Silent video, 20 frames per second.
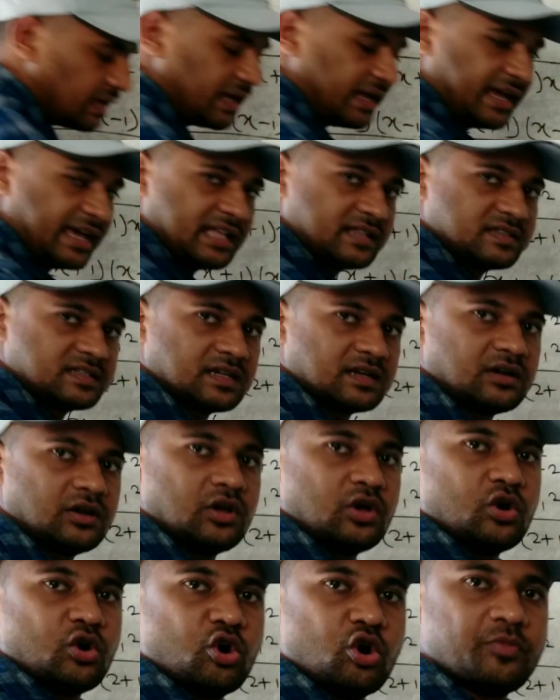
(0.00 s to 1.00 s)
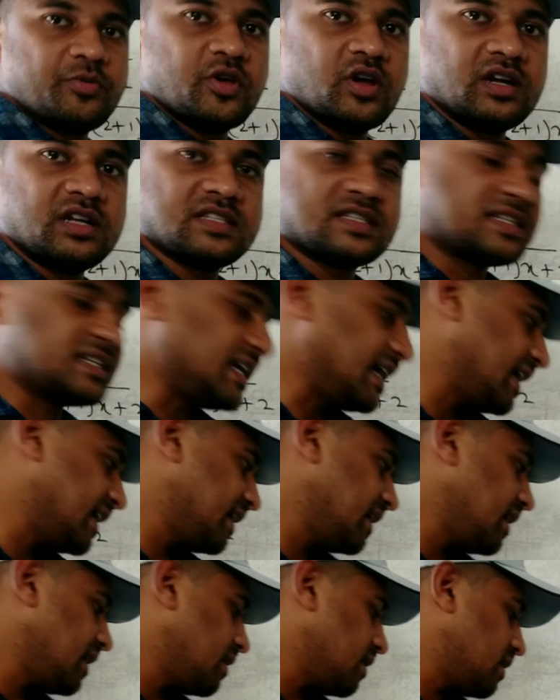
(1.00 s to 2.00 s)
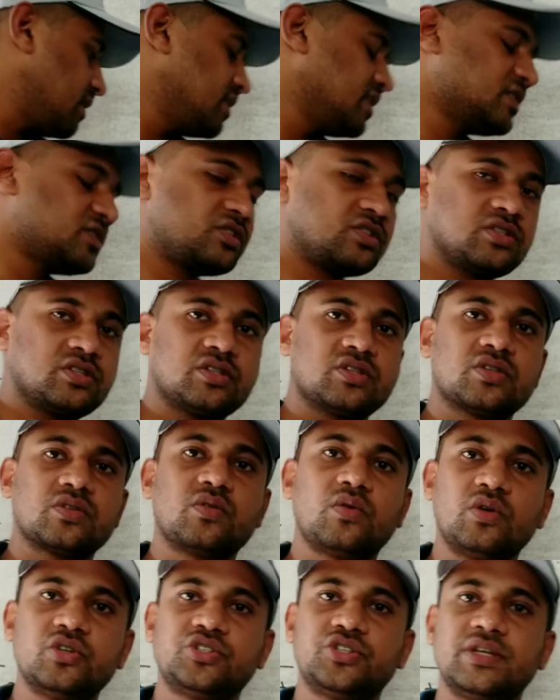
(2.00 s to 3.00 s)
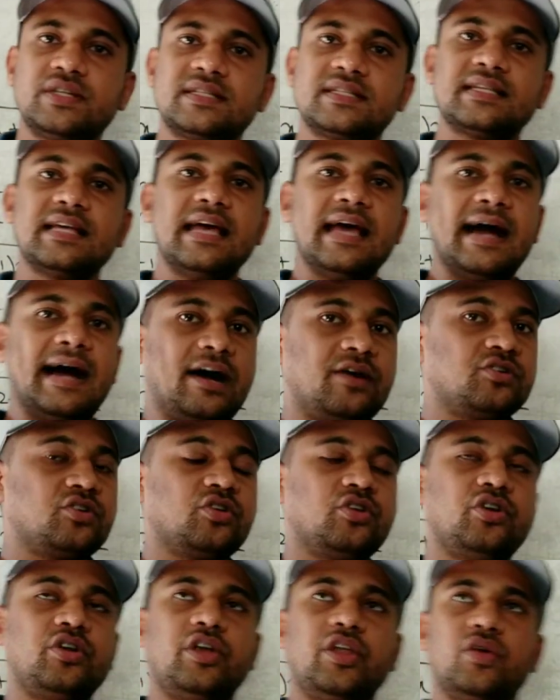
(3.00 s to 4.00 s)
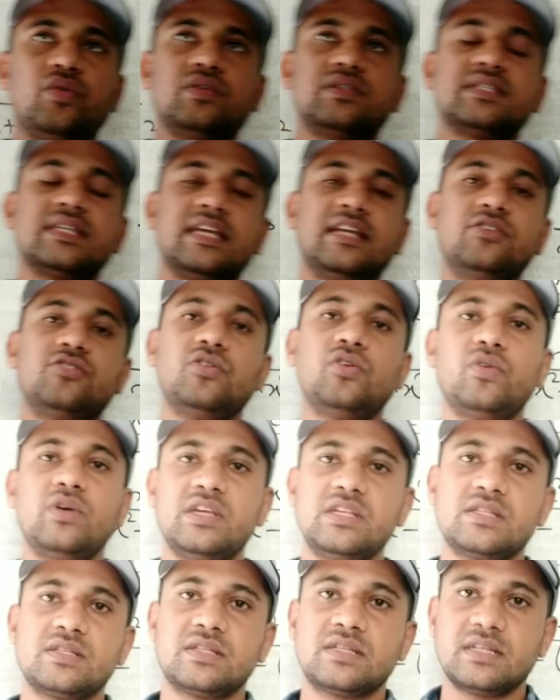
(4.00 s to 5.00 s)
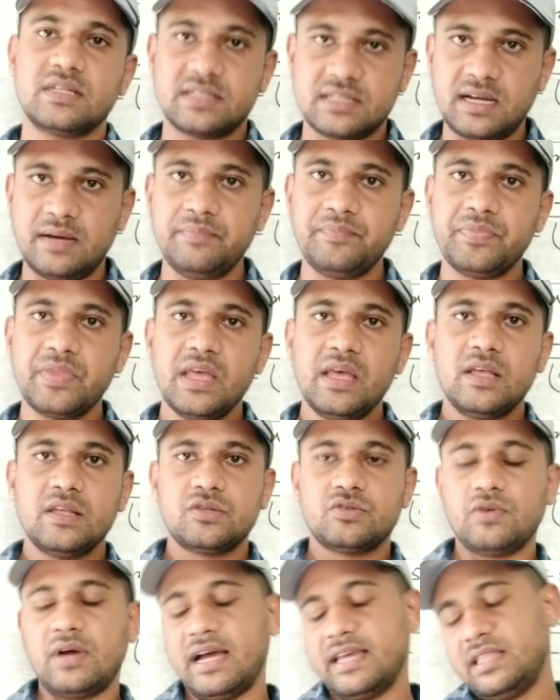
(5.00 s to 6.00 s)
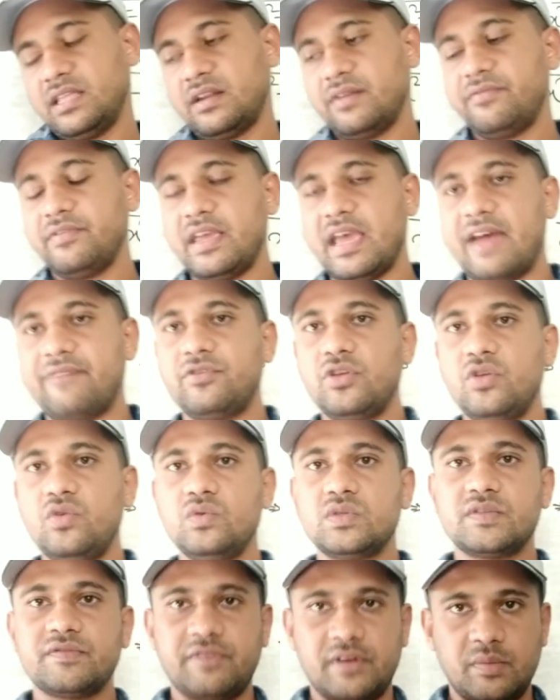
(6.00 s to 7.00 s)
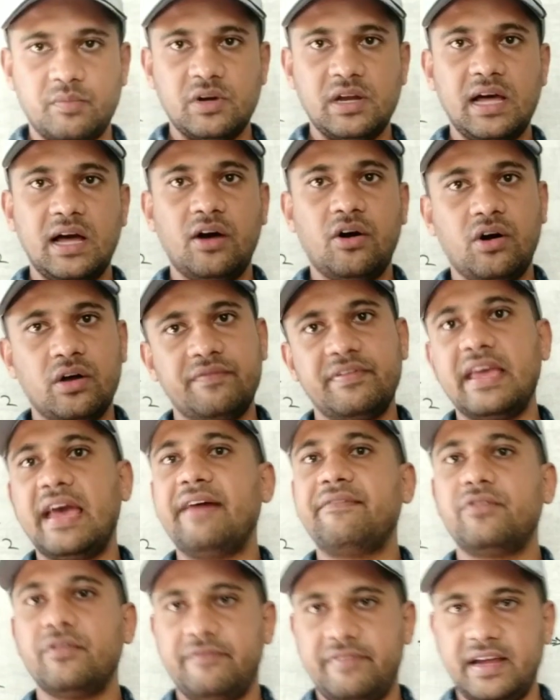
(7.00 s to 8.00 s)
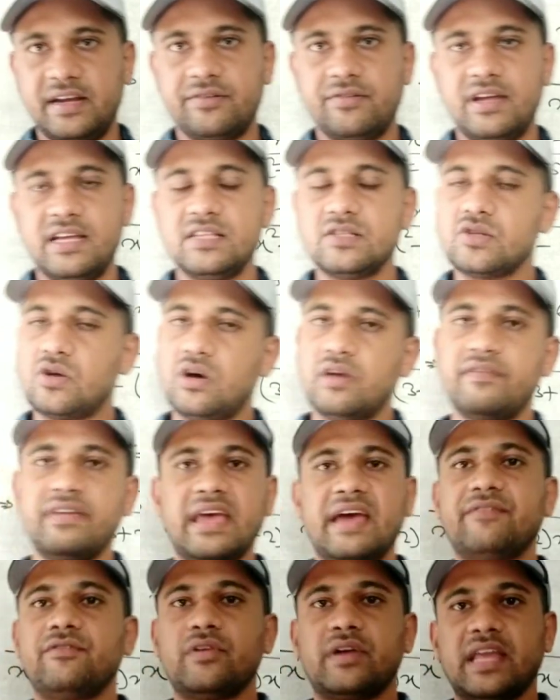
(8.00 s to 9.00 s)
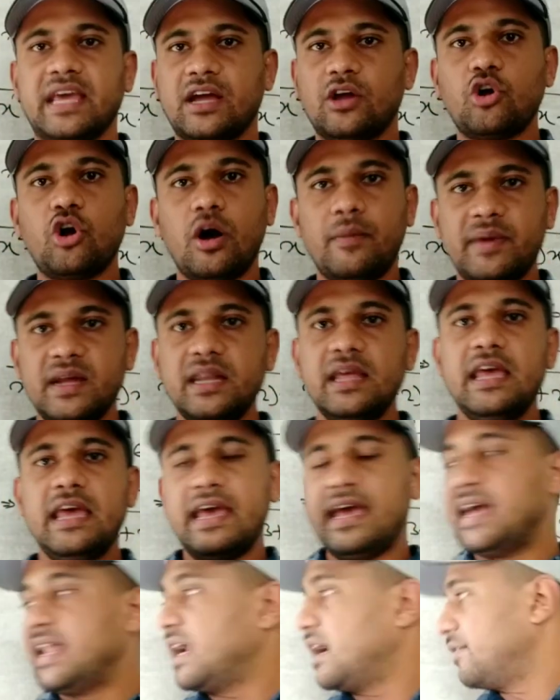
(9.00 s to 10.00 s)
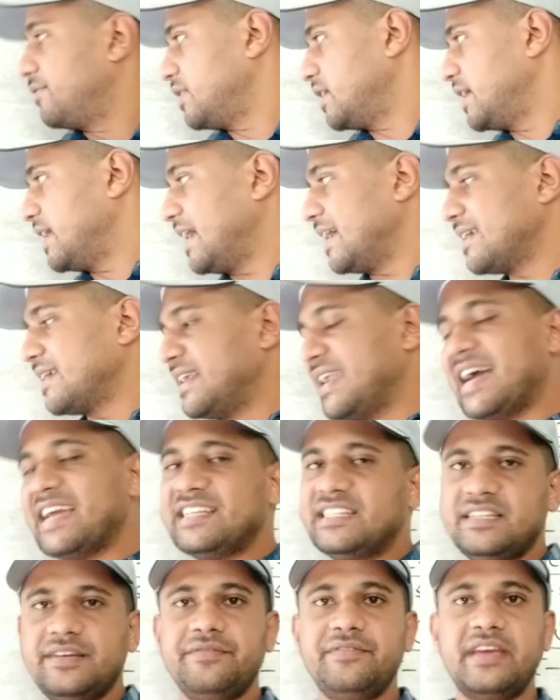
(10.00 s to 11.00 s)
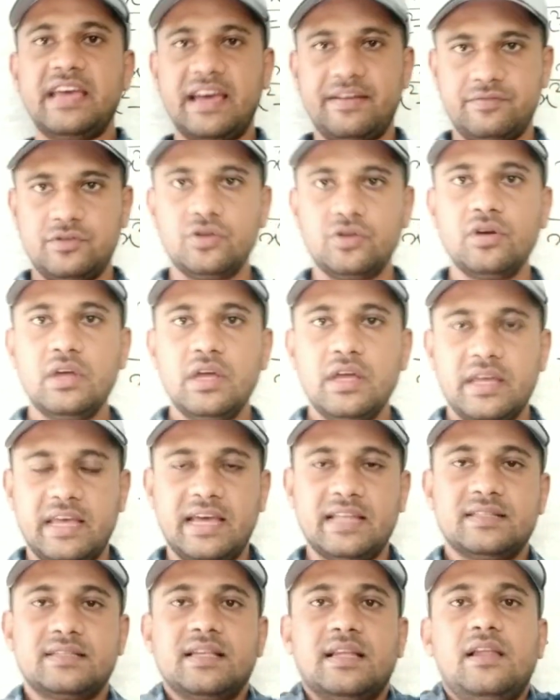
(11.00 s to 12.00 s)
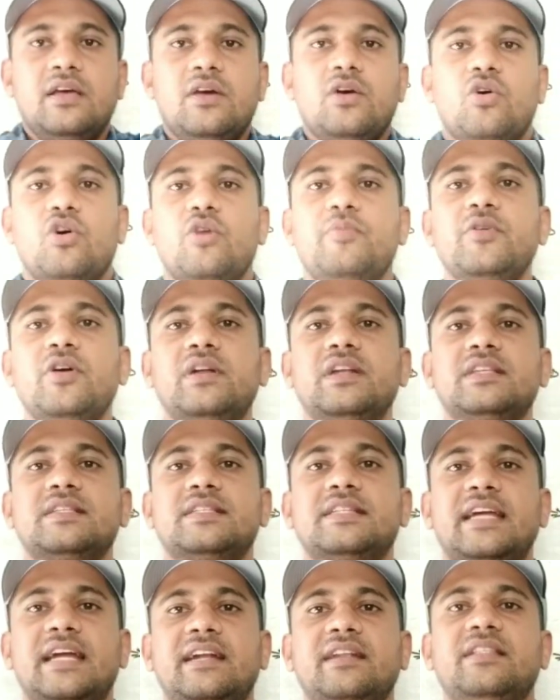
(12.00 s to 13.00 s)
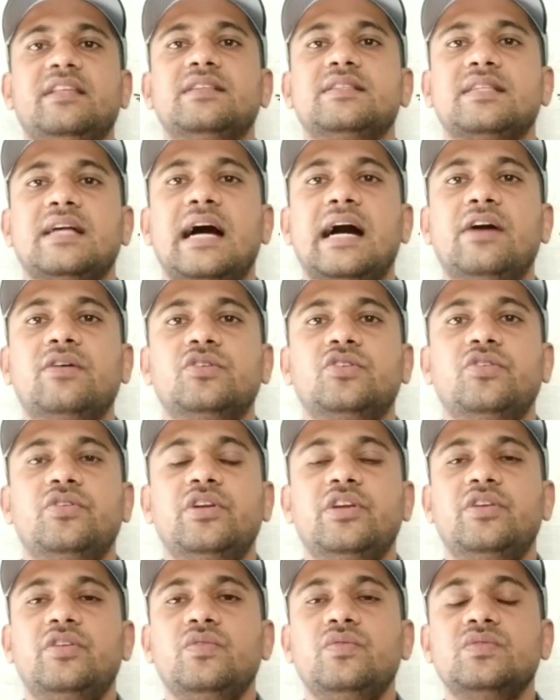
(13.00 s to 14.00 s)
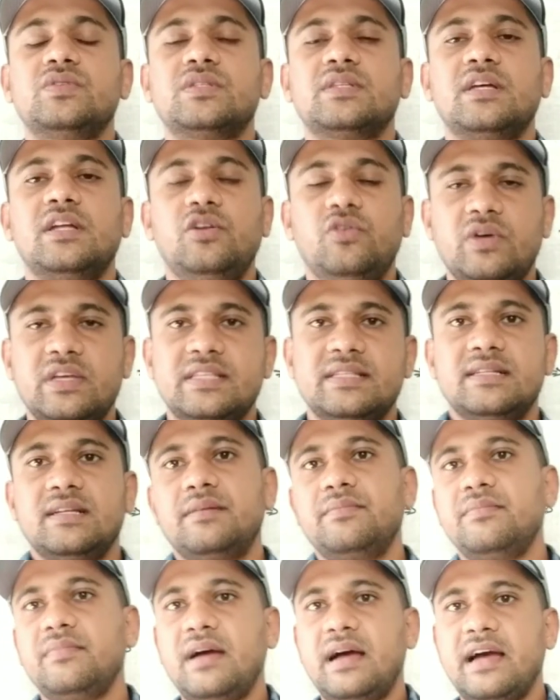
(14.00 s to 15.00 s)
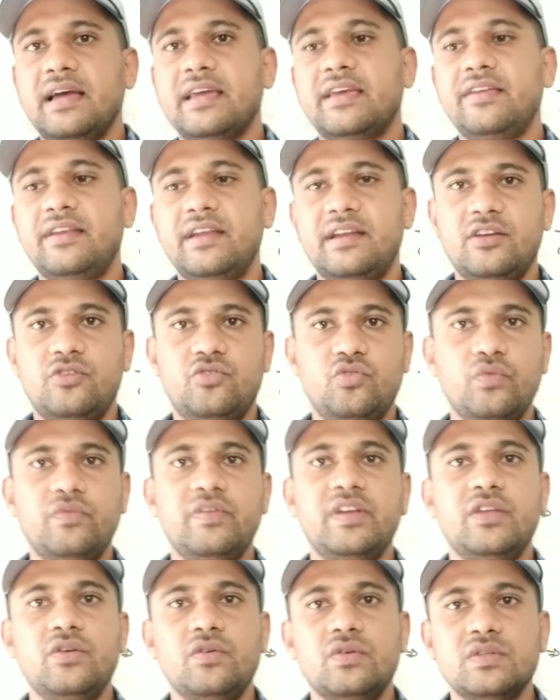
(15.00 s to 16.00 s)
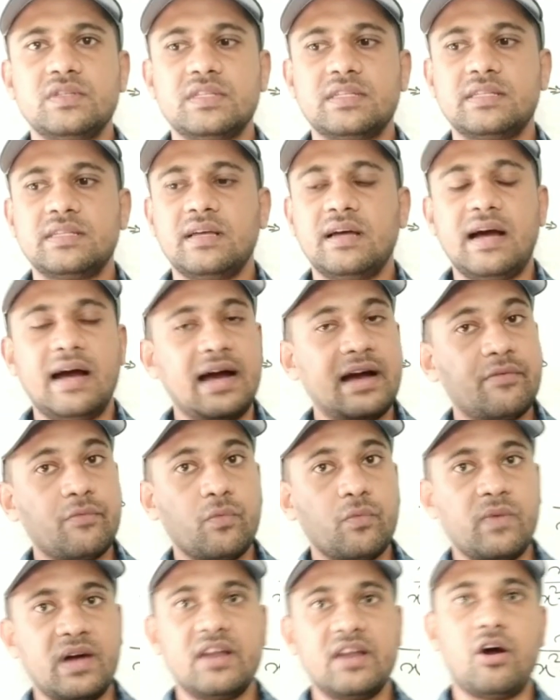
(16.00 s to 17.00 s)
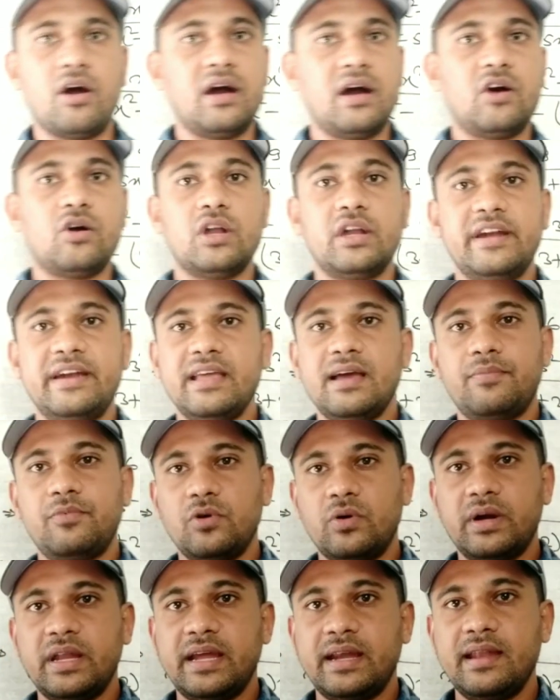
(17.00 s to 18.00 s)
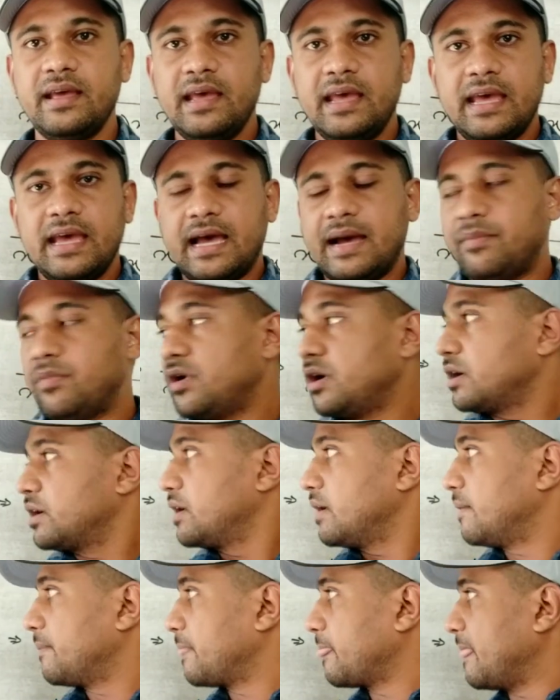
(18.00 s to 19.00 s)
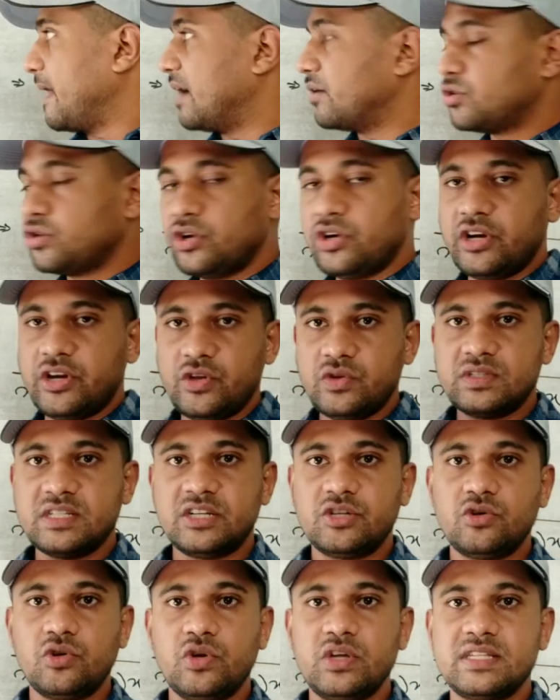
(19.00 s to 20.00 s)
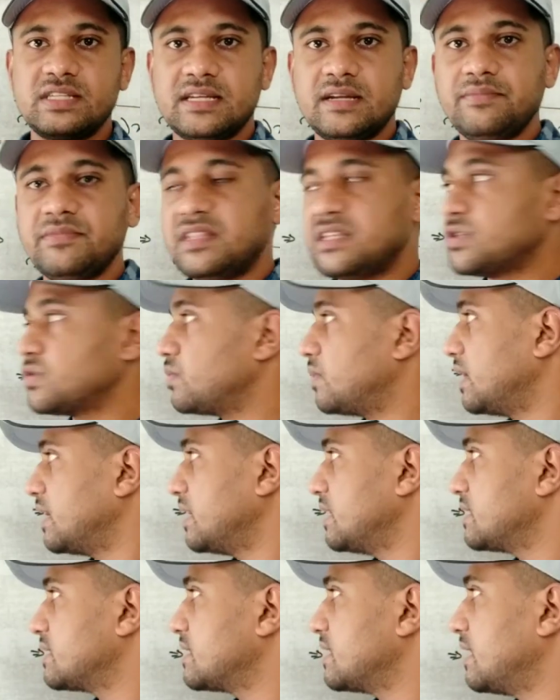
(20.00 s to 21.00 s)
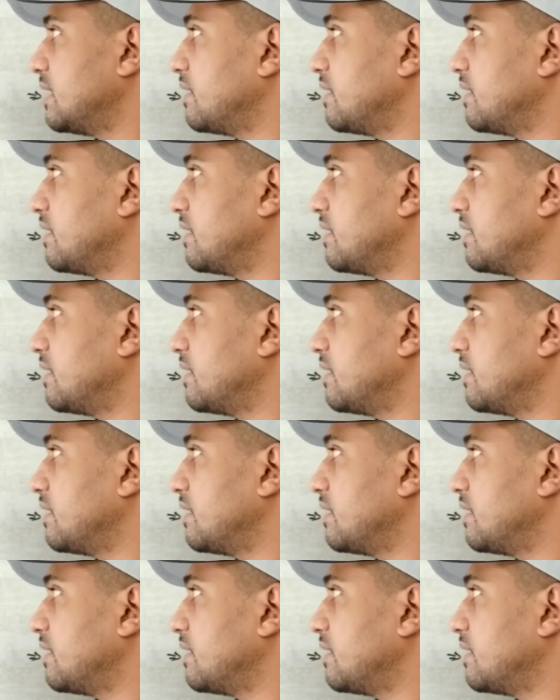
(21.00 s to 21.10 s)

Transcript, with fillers: answer. Hope you understand this questions, how to reduce into lowest term. So either we have to use formula, or we have to factorize, or we have to take common, and after that like term we have to cancel. Hope you understand this, how to reduce lowest term. I created two videos, one already uploaded about how to reduce into lowest term. This one is